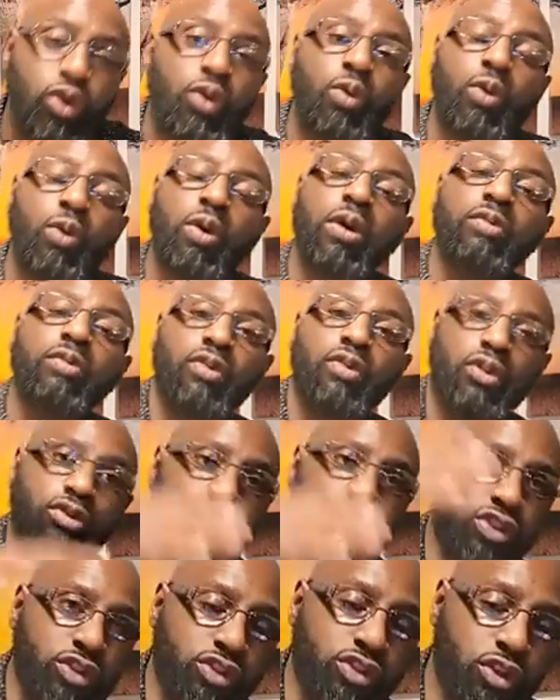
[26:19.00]
Tour
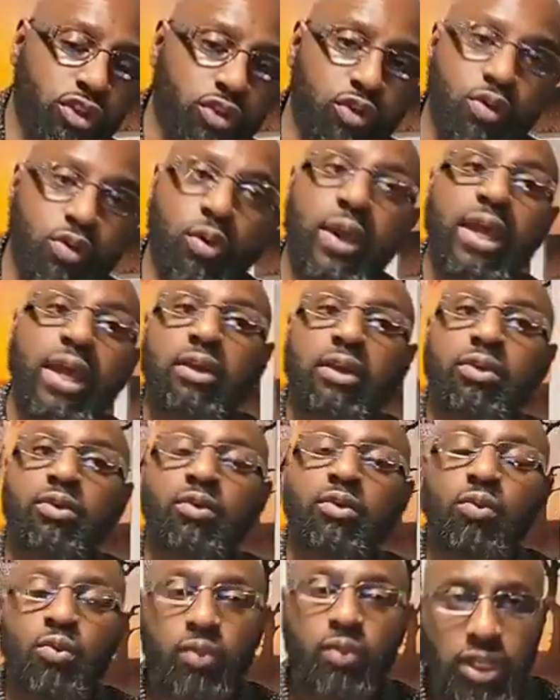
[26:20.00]
versus the Great
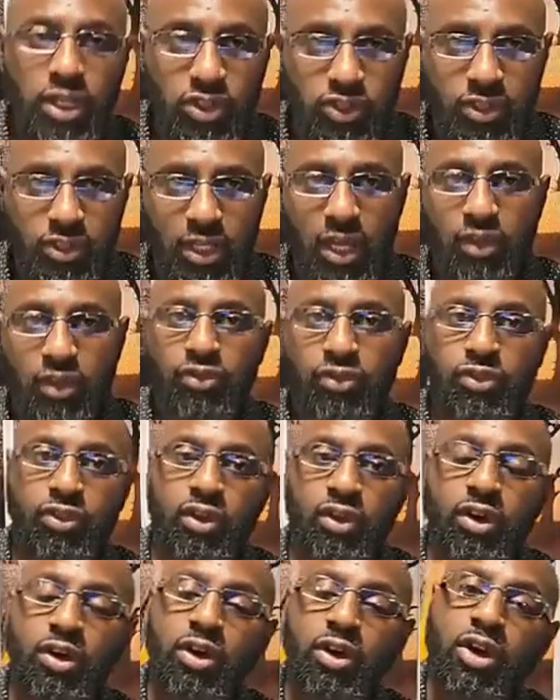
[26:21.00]
Reset.
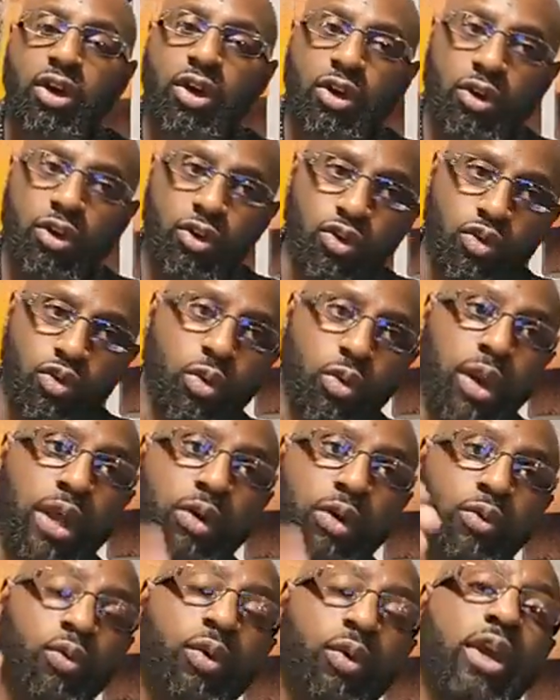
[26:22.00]
The
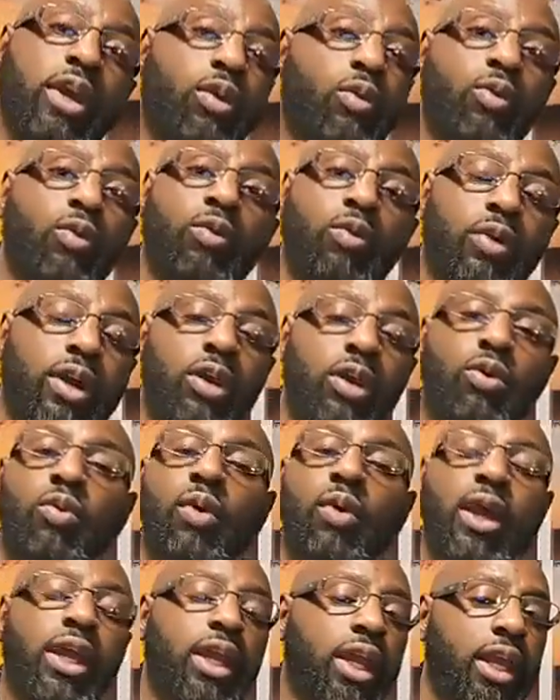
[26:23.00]
Great
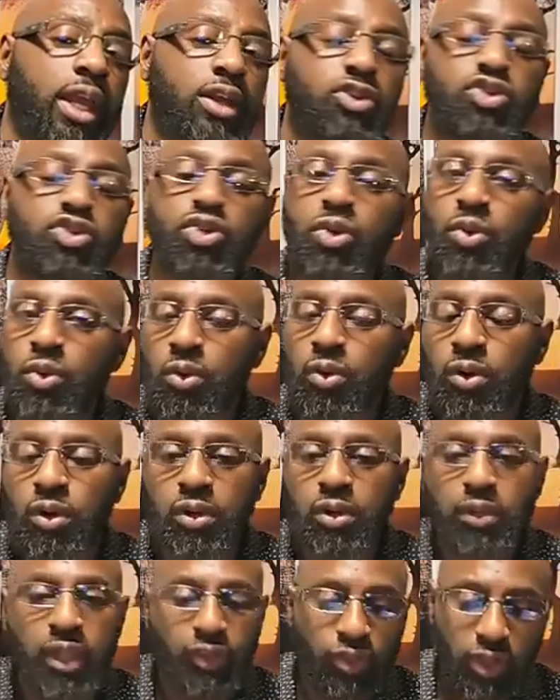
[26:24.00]
Reawakening
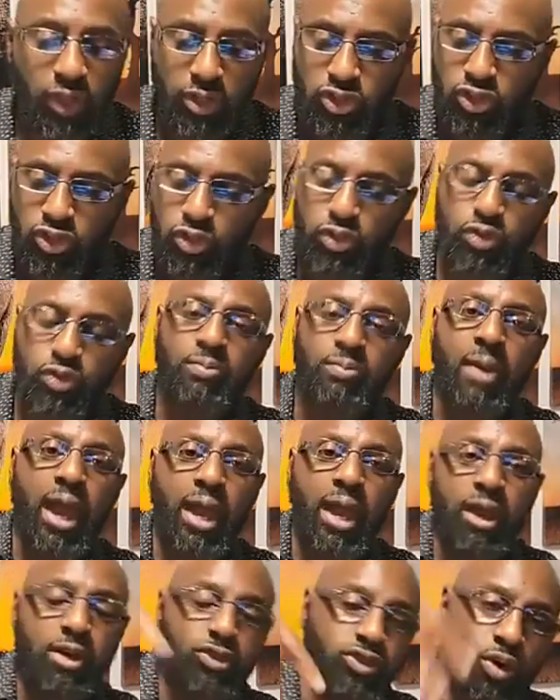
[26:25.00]
Tour that they do,
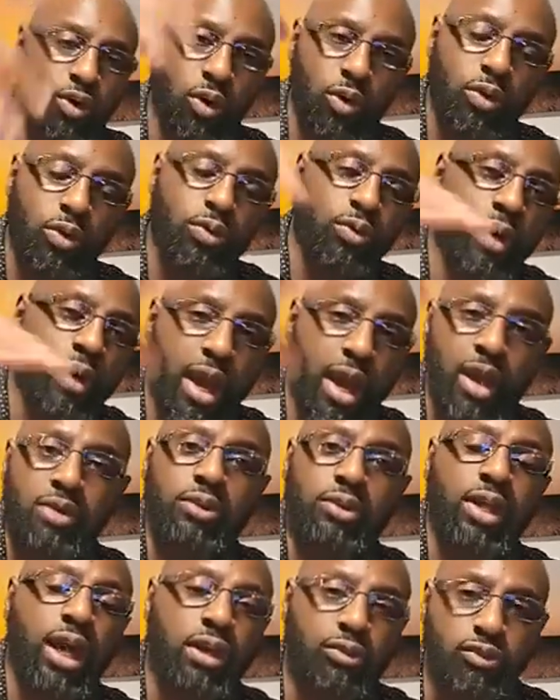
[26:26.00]
MAGA's going
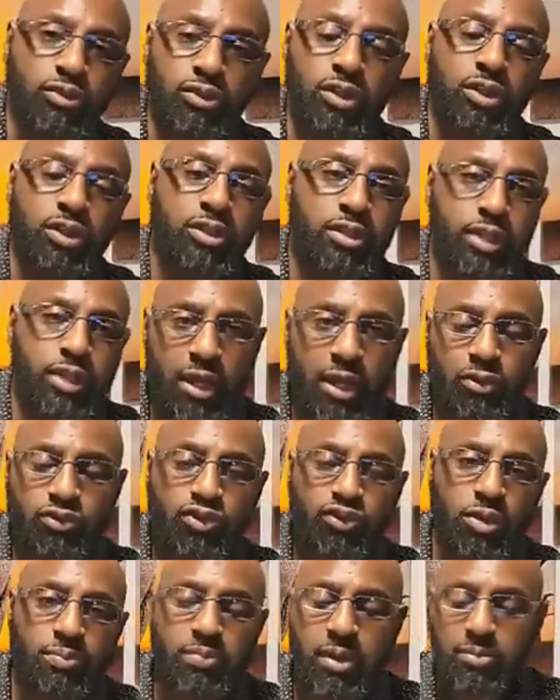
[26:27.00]
around, the
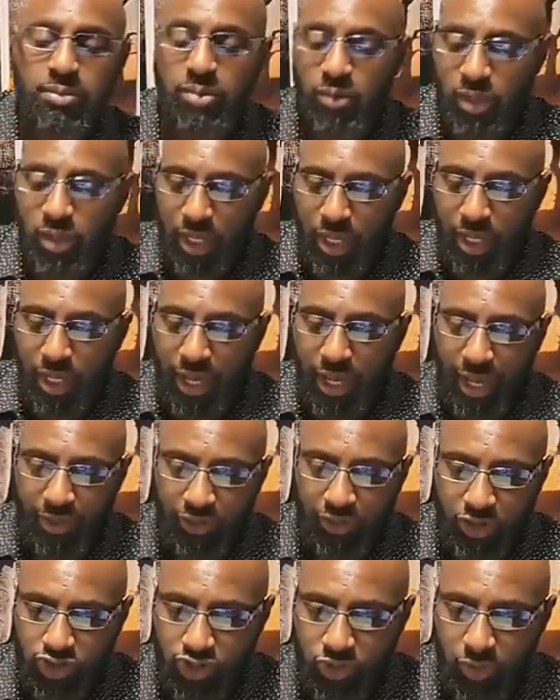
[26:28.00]
Donald Trump people,
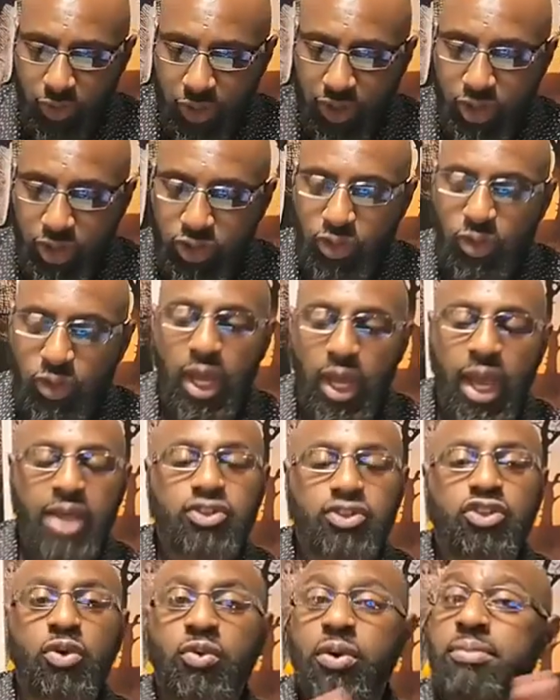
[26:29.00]
and this is what they do.
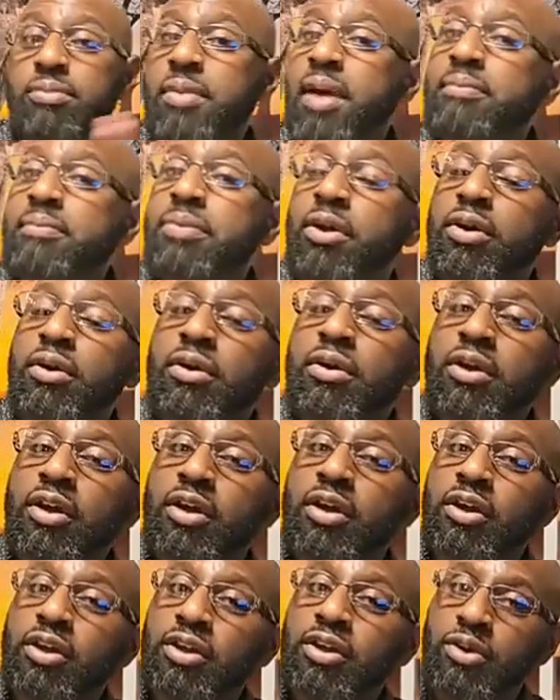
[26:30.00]
And so remember,
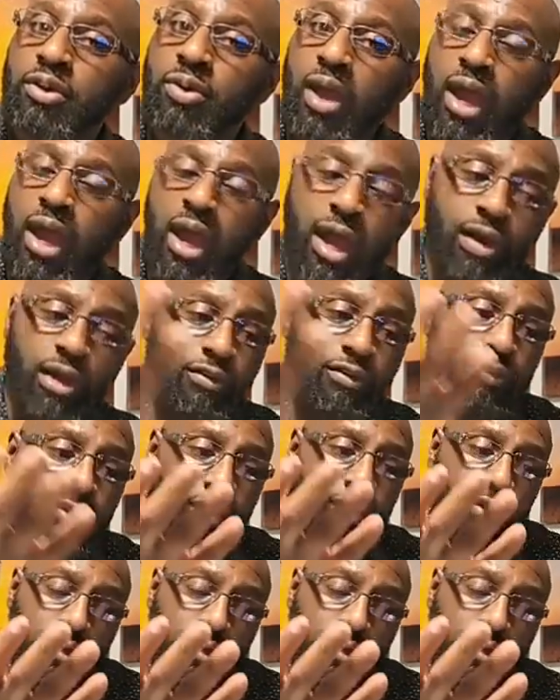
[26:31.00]
You have